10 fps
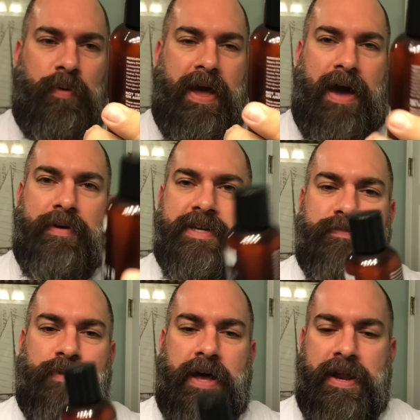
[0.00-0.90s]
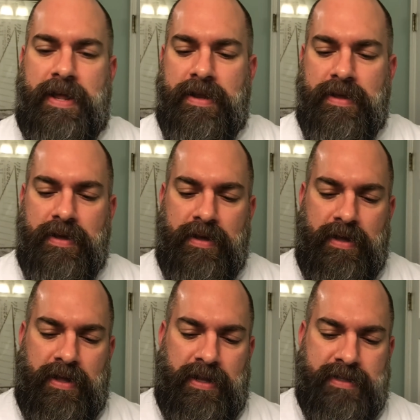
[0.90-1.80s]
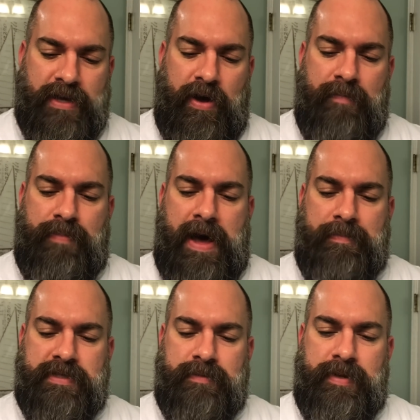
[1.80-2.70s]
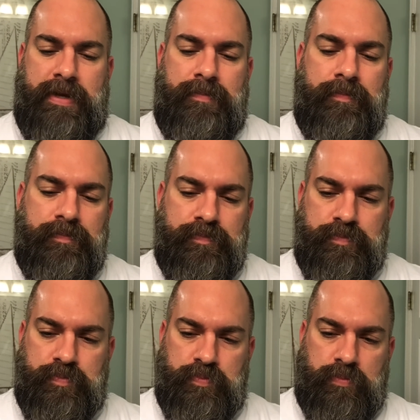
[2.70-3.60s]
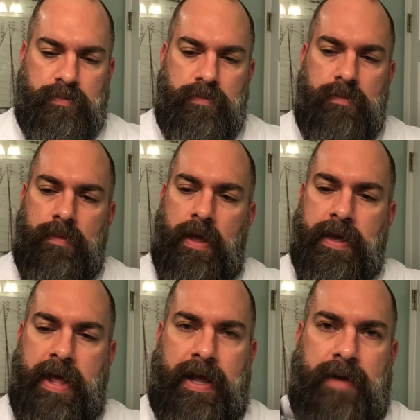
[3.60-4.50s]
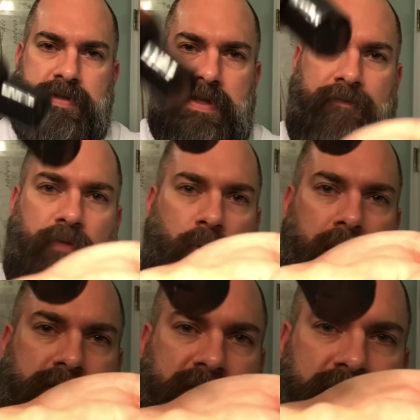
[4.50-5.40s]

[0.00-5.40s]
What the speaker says: way I would explain it. Well, let's go ahead and pop some in. Again, it comes in that 4-ounce